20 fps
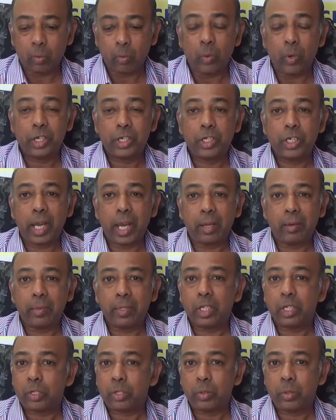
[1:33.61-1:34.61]
will check
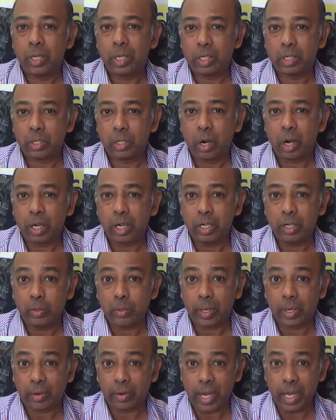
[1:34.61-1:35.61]
whether the student has got
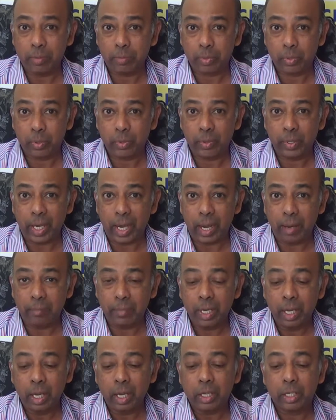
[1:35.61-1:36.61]
into a right program,